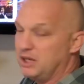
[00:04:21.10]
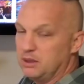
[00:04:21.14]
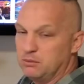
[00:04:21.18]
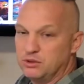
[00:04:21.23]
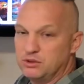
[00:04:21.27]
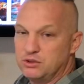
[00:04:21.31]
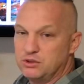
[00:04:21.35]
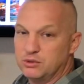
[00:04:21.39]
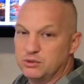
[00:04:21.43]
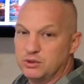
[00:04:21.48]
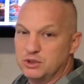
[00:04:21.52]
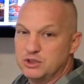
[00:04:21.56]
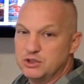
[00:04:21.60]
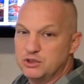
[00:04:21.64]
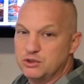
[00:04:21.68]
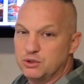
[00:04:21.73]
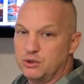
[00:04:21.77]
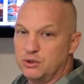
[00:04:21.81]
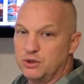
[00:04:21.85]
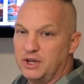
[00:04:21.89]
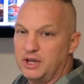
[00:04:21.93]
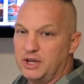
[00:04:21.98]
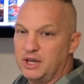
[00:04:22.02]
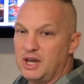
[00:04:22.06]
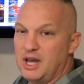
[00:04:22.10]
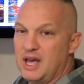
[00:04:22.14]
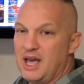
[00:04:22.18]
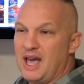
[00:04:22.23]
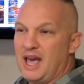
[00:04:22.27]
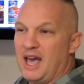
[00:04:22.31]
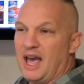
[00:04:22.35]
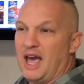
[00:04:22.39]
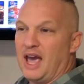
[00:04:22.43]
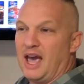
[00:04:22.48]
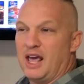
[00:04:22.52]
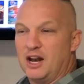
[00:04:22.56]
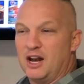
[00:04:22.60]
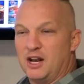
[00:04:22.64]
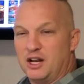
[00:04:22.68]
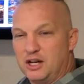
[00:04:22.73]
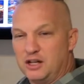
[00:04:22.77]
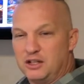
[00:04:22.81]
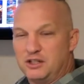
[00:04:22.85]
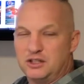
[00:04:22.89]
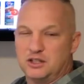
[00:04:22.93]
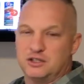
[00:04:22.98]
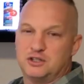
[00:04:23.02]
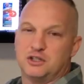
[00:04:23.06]
able to enjoy. And an
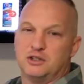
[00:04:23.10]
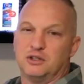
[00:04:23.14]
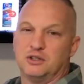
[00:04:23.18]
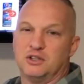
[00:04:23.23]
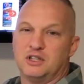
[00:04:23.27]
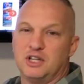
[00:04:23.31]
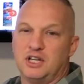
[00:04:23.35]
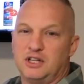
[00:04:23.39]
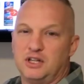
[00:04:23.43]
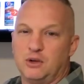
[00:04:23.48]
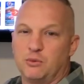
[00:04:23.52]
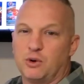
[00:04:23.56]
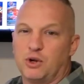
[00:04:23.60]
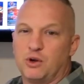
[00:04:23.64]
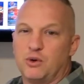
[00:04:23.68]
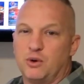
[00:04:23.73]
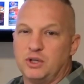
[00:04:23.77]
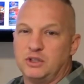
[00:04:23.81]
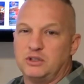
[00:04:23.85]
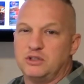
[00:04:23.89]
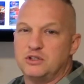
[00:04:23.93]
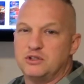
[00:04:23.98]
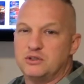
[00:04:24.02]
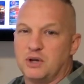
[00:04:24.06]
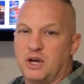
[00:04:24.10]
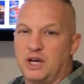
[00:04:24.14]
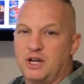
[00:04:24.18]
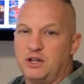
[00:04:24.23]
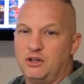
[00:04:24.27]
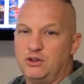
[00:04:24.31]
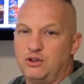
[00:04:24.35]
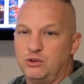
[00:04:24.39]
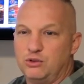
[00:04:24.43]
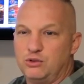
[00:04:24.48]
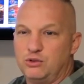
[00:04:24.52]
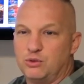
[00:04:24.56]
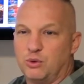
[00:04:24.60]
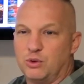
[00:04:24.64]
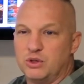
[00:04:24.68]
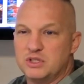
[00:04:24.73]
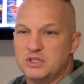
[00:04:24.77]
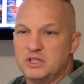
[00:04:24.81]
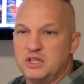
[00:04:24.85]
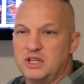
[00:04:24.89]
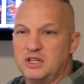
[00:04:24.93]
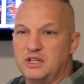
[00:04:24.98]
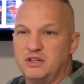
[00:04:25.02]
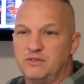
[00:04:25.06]
additional thing that we're going to try to do towards
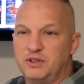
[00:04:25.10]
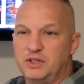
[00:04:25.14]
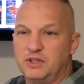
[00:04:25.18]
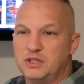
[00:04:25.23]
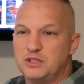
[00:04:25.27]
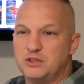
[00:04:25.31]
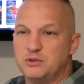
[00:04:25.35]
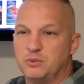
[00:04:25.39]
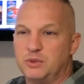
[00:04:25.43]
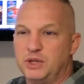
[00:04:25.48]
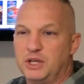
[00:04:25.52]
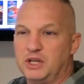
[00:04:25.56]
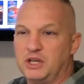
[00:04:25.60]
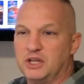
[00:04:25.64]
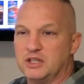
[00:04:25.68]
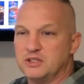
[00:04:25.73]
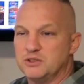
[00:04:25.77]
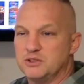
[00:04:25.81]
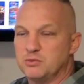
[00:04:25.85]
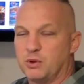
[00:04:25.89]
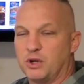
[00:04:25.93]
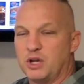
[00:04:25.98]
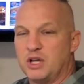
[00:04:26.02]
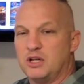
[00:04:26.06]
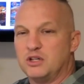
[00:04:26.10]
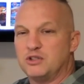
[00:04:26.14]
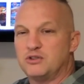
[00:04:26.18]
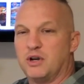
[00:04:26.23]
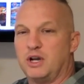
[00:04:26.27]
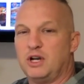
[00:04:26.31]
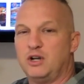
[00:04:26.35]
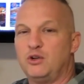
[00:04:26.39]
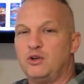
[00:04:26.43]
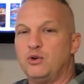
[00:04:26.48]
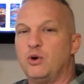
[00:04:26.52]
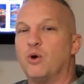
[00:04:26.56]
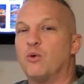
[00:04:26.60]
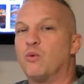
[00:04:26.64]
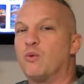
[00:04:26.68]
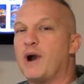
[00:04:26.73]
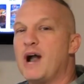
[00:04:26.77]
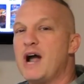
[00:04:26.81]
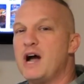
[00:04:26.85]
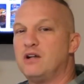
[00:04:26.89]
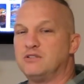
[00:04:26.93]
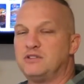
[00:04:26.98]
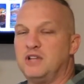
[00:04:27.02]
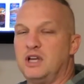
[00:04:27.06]
the end of each week is we're going to try to do a
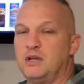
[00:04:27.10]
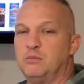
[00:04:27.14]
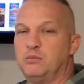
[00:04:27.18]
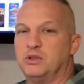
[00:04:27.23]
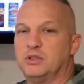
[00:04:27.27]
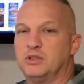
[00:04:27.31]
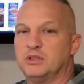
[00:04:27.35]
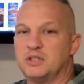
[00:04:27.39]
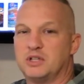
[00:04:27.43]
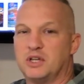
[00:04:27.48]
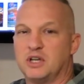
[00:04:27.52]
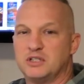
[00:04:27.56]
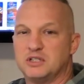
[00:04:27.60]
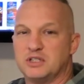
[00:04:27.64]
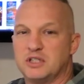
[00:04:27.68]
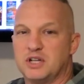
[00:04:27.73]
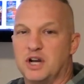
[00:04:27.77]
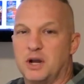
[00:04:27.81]
roundtable discussion.